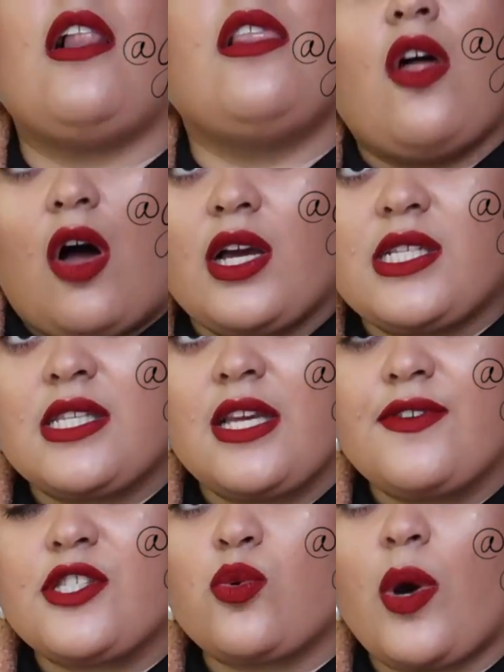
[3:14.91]
long
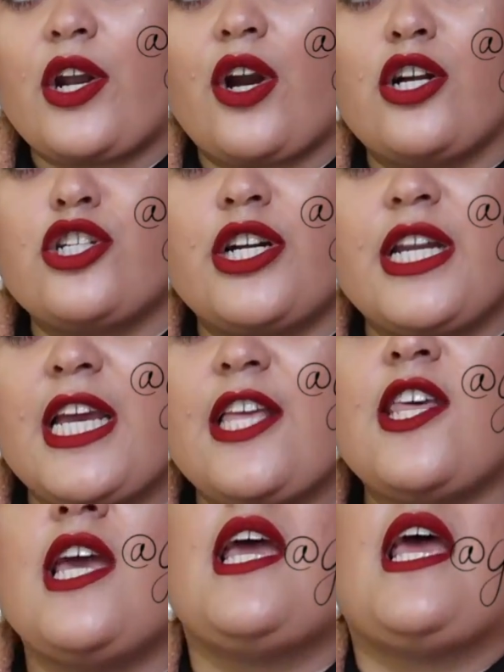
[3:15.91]
sleeve sweater
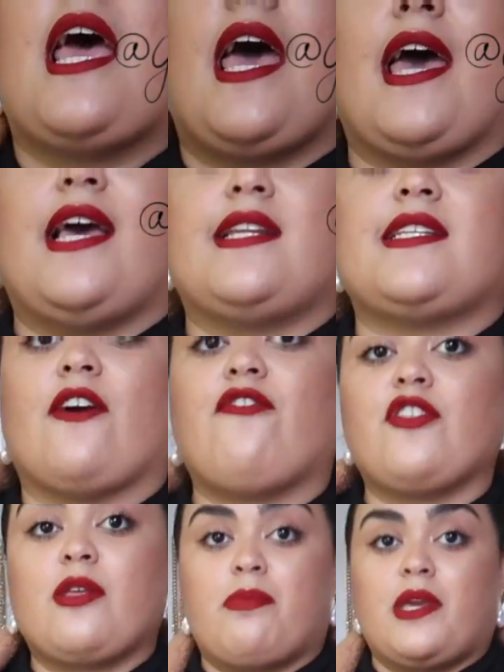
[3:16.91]
underneath and
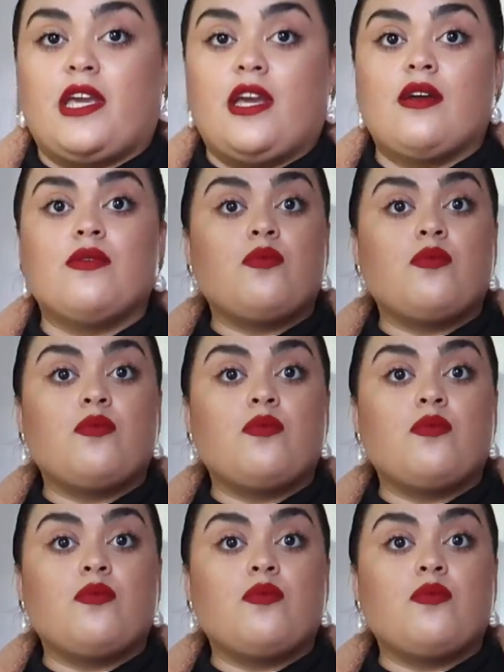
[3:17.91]
definitely be